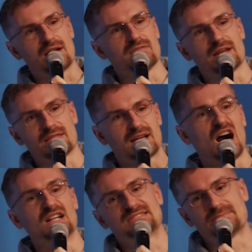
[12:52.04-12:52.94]
like the
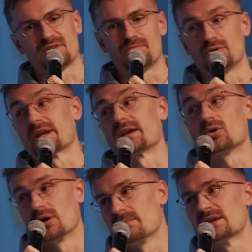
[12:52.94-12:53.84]
concept of bringing
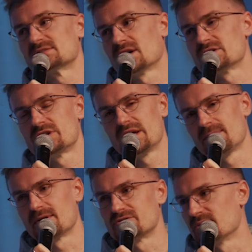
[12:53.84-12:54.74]
Coinbase on chain
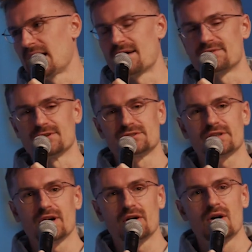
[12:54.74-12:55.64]
about 2.5 years
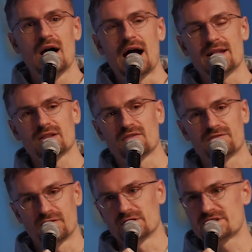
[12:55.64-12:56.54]
ago, I think the
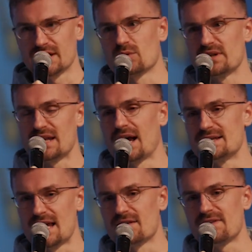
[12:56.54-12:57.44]
first thing we
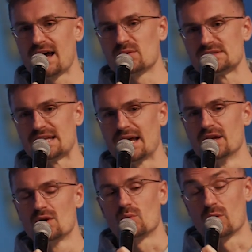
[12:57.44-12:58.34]
identified was that
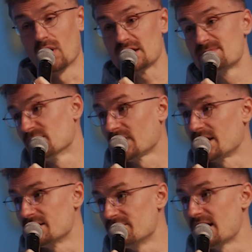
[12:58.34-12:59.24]
we wanted to build on
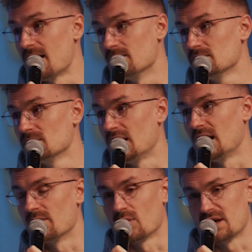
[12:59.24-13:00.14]
EVM,
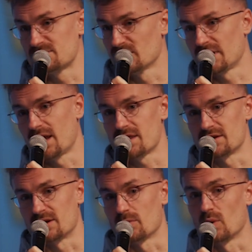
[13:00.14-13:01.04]
we wanted to build on
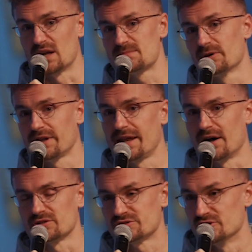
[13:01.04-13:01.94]
Ethereum, we wanted to build on
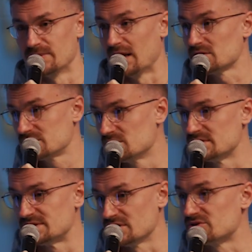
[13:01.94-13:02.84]
L2, but L2 was
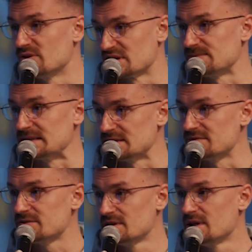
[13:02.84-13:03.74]
still too expensive.
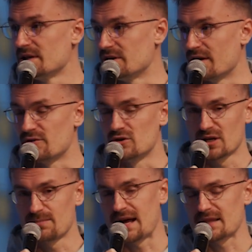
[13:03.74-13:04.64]
If you look back